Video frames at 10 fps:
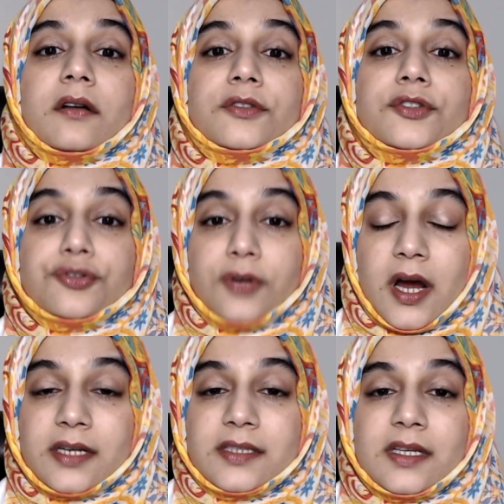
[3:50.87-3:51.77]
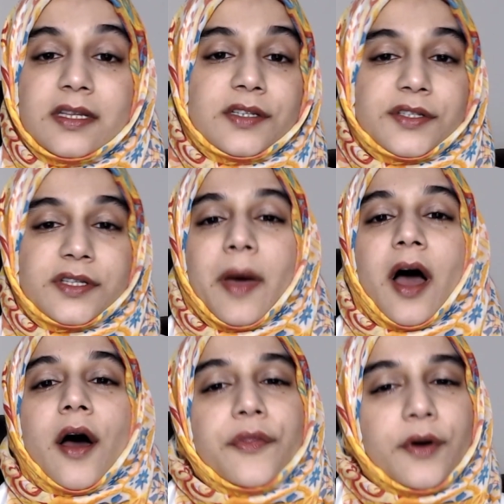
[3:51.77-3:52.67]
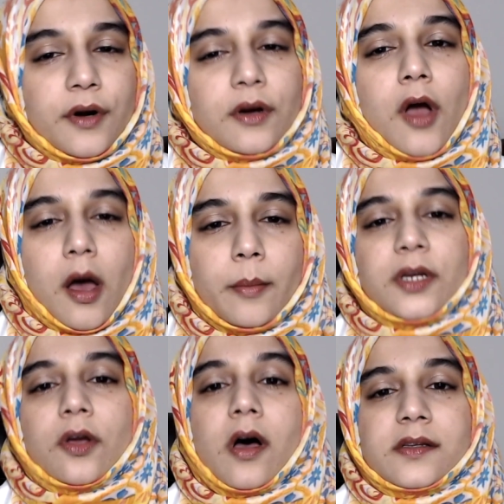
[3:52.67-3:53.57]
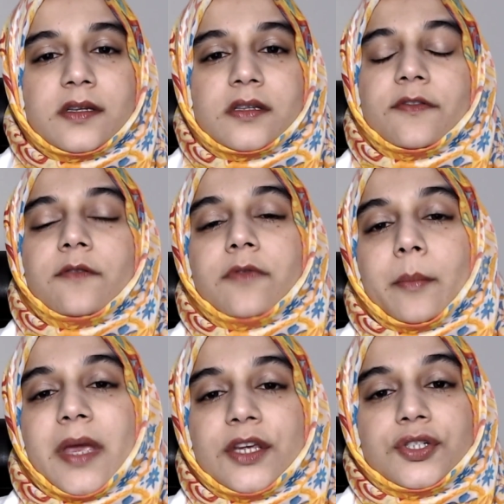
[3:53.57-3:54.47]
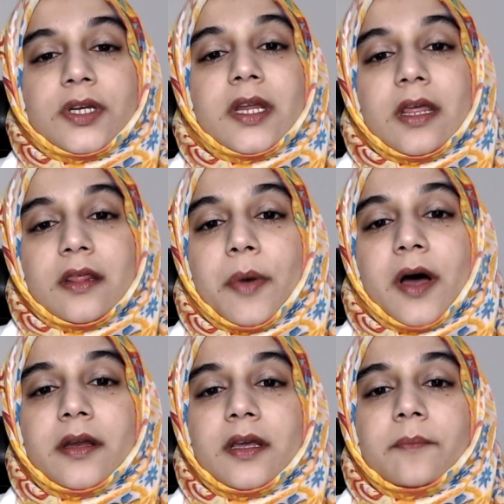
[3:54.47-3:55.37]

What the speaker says: drugs, these are some other common causes of inflammation in the body.